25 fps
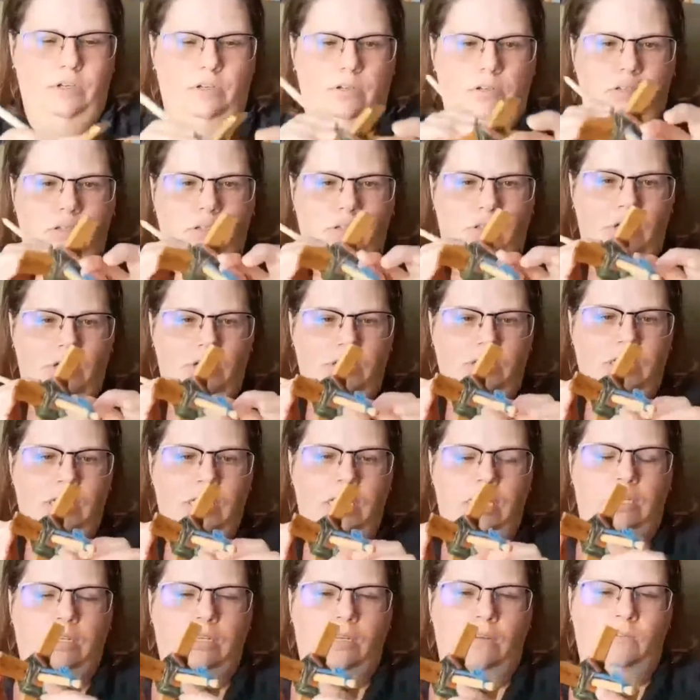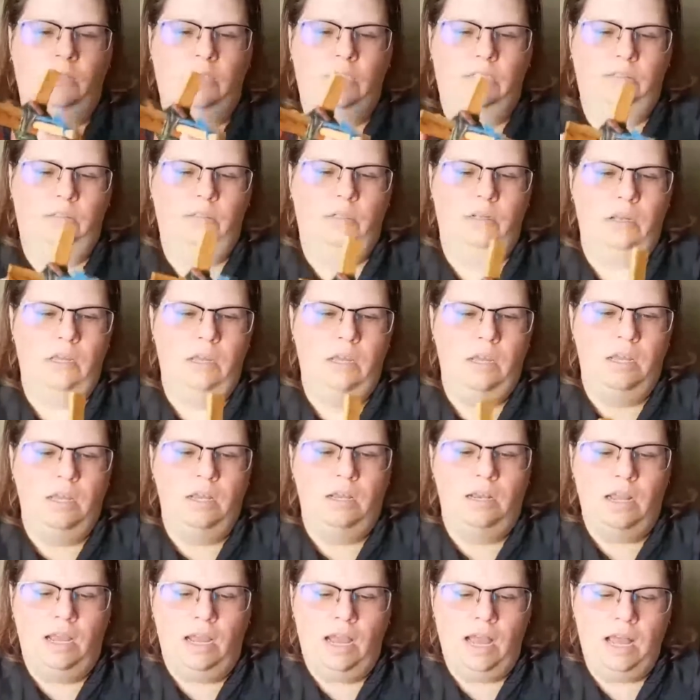So there's the end of it.
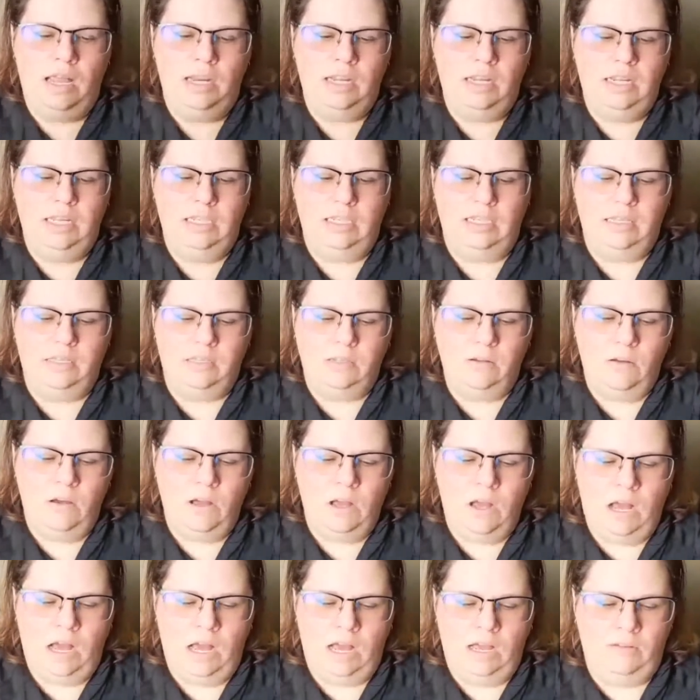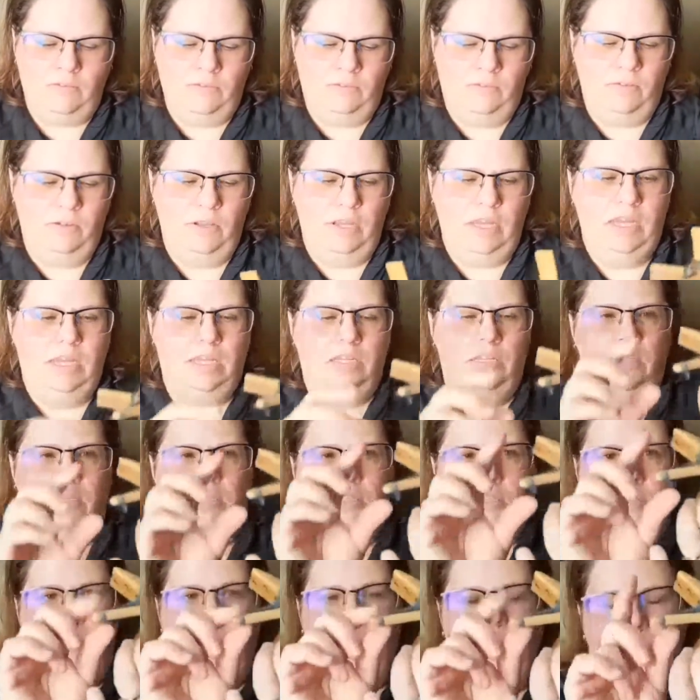Now, how to get this off is
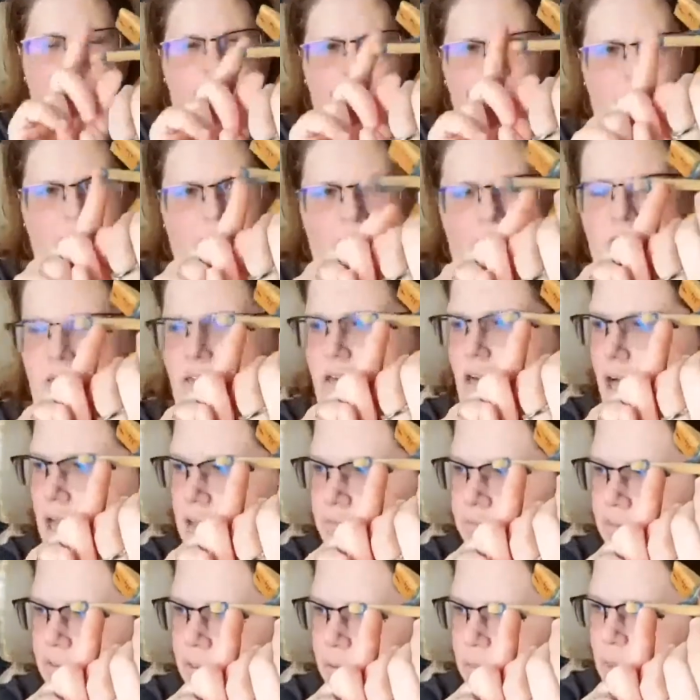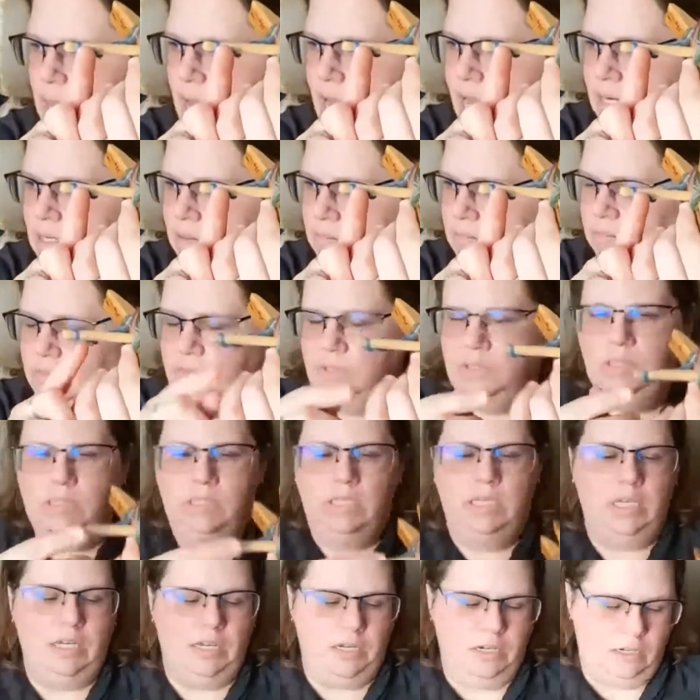you take your leader off of the bottom
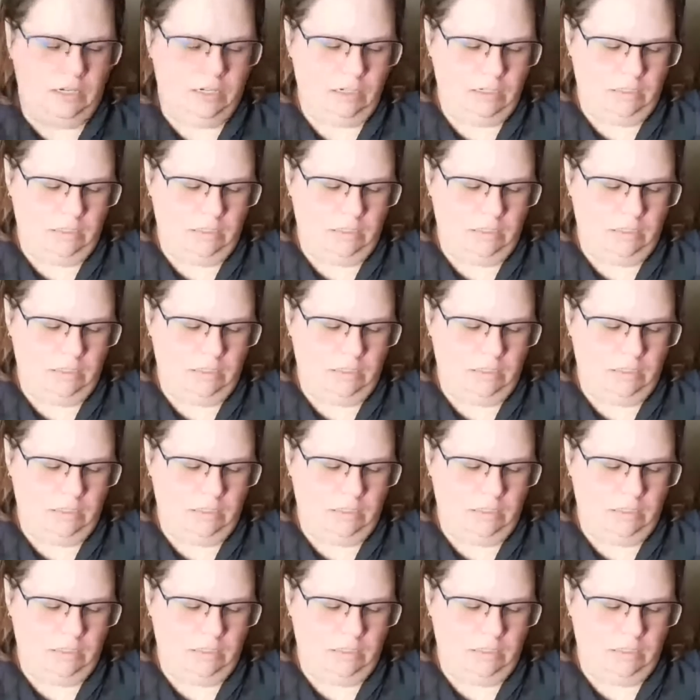here.